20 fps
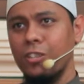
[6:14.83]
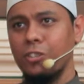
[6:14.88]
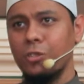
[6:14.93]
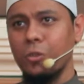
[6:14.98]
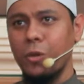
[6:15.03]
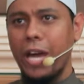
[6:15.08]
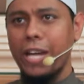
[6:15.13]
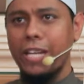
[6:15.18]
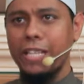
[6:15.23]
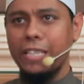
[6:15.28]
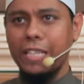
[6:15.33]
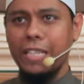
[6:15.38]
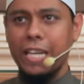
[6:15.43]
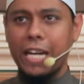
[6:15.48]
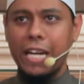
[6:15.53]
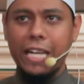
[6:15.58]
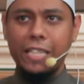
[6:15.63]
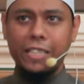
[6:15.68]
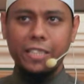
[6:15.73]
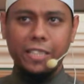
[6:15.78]
So anything
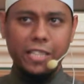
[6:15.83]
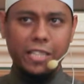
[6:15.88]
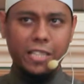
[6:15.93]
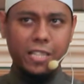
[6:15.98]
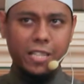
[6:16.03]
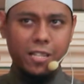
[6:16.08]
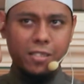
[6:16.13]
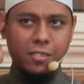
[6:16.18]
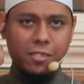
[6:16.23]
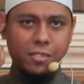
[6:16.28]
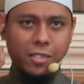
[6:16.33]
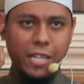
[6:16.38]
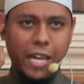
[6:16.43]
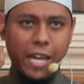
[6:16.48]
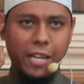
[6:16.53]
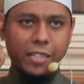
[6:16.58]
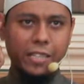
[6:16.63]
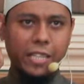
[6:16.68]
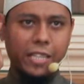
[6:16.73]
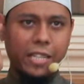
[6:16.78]
that enters the ears,
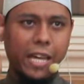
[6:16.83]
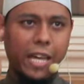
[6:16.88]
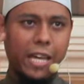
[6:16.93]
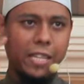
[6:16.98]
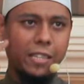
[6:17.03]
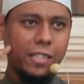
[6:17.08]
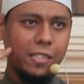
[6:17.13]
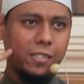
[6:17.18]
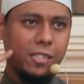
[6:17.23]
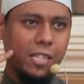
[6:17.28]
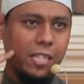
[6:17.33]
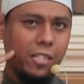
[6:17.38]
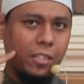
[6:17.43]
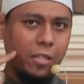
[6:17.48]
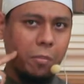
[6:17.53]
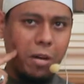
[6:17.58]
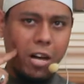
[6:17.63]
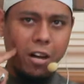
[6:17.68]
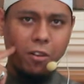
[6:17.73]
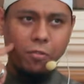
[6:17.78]
anything that enters in
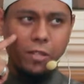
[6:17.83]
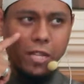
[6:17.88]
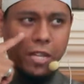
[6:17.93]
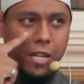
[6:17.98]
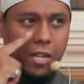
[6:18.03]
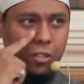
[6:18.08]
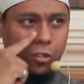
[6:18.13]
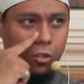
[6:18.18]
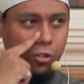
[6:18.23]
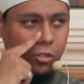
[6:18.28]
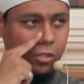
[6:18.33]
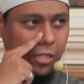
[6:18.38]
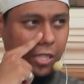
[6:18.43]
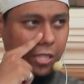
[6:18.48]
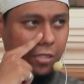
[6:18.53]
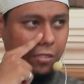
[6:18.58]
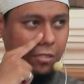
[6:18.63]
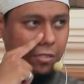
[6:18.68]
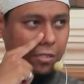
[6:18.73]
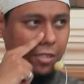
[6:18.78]
the mouth, the
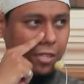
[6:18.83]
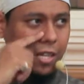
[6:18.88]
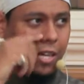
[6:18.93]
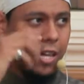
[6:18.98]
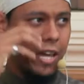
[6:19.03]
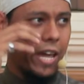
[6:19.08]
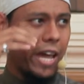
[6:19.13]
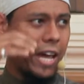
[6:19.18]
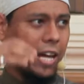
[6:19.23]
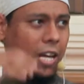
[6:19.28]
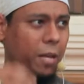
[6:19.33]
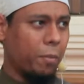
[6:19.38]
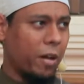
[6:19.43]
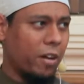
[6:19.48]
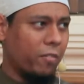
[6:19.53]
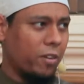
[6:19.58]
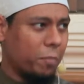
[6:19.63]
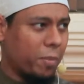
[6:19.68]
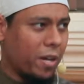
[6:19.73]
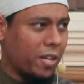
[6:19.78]
nostrils, and the
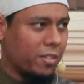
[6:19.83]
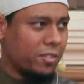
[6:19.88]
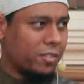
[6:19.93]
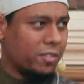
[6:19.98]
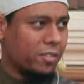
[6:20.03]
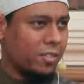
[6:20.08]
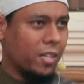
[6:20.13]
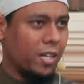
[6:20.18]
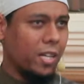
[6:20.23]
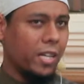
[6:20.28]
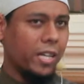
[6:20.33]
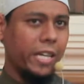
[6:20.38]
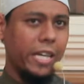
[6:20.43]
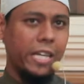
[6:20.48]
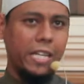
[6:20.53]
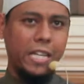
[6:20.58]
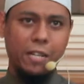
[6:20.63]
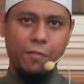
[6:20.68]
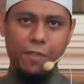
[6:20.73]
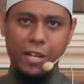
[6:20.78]
private parts,
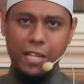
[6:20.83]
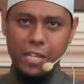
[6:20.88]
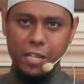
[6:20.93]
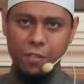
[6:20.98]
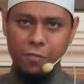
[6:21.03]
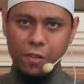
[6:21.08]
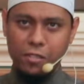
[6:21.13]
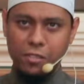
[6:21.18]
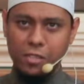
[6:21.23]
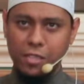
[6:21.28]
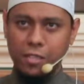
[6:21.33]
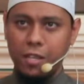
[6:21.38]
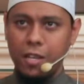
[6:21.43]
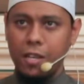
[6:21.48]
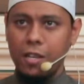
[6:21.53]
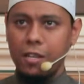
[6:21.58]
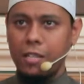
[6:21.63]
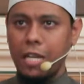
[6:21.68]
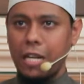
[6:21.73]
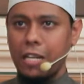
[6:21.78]
it invalidates fasting.
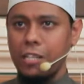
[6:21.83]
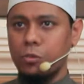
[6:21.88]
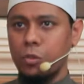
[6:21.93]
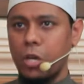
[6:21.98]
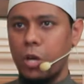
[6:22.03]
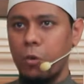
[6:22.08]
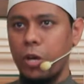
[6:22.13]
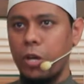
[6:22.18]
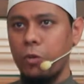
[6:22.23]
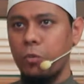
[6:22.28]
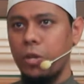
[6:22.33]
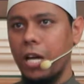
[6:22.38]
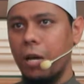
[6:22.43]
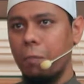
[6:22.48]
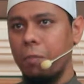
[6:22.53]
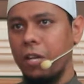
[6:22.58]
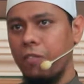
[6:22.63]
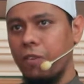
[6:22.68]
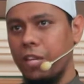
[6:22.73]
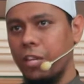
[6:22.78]
That is why when we
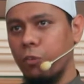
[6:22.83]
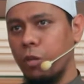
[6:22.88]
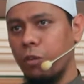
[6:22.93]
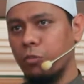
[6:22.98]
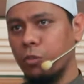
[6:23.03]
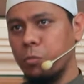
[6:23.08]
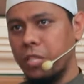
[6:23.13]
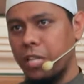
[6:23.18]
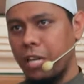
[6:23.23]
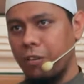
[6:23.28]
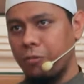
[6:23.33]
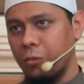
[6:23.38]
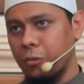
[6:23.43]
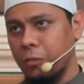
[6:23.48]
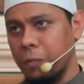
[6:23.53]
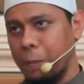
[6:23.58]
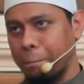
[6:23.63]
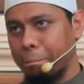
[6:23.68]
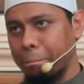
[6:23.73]
are bathing, we have to be careful.